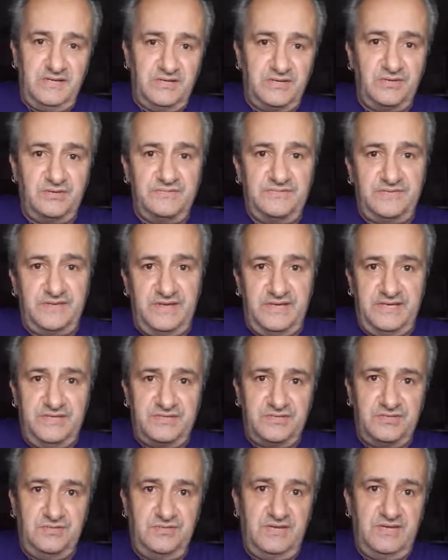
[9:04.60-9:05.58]
Good
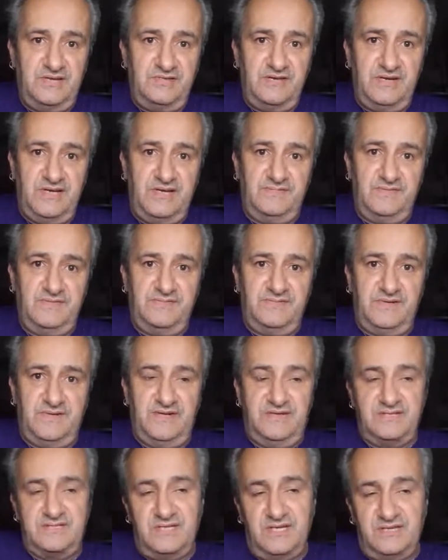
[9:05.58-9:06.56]
fighters, good area level
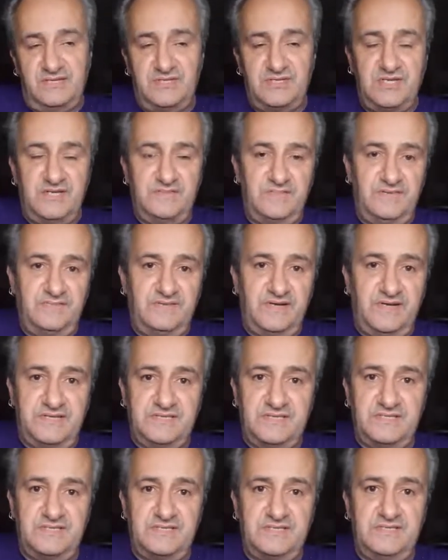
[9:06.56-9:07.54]
fighters, English level
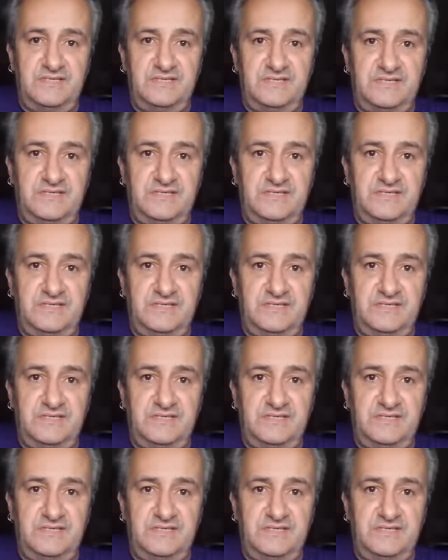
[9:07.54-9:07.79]
fighters.